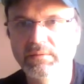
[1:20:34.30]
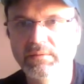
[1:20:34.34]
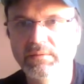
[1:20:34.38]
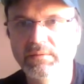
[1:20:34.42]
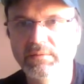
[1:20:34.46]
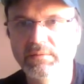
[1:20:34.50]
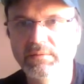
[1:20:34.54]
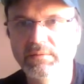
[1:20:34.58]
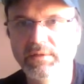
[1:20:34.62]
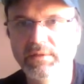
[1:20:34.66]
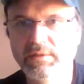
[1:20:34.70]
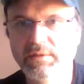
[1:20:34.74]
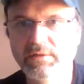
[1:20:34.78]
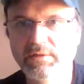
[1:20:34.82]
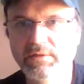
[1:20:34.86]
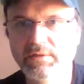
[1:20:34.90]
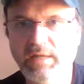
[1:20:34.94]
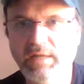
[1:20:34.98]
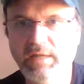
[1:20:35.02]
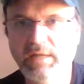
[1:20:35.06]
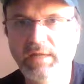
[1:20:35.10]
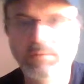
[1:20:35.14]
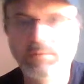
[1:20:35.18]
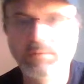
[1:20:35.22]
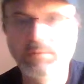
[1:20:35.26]
Dinner
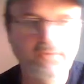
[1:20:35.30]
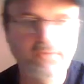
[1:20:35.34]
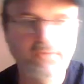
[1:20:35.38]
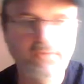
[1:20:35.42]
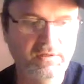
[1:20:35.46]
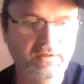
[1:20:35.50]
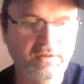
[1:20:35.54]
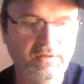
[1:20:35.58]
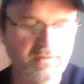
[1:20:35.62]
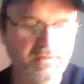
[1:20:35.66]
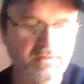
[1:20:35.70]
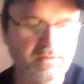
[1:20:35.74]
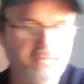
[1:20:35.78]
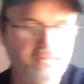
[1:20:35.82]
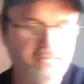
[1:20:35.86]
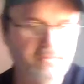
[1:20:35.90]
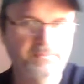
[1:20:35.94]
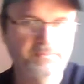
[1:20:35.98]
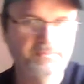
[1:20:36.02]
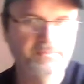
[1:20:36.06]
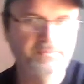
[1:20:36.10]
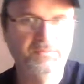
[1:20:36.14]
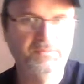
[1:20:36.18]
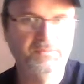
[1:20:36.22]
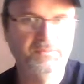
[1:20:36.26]
time at Phil's.
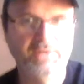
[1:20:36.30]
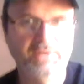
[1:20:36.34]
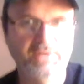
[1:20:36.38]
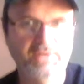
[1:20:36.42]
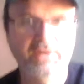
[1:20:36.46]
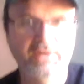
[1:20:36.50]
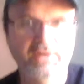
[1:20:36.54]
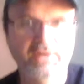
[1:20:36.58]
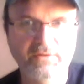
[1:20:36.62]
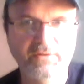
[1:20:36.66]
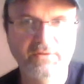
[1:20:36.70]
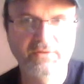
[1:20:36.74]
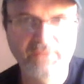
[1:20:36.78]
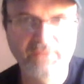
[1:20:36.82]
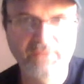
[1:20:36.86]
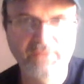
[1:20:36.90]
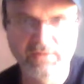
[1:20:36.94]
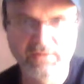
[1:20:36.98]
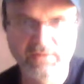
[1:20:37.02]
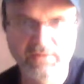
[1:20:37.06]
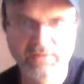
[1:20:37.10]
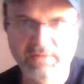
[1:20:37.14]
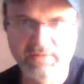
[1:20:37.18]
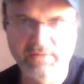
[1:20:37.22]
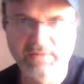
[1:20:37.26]
Dinner at
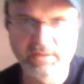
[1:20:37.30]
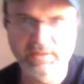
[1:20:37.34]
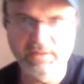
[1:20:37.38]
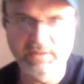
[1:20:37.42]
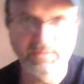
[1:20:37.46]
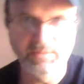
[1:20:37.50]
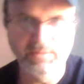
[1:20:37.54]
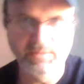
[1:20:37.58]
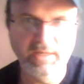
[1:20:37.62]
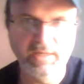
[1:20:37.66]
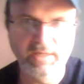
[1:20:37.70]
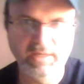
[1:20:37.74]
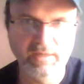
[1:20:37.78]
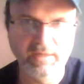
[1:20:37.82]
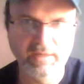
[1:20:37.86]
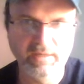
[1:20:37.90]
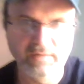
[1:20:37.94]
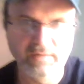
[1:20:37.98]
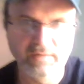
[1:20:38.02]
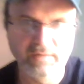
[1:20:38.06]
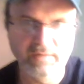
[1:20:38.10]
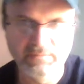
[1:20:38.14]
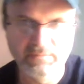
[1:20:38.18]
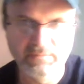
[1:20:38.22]
Phil's. That could be a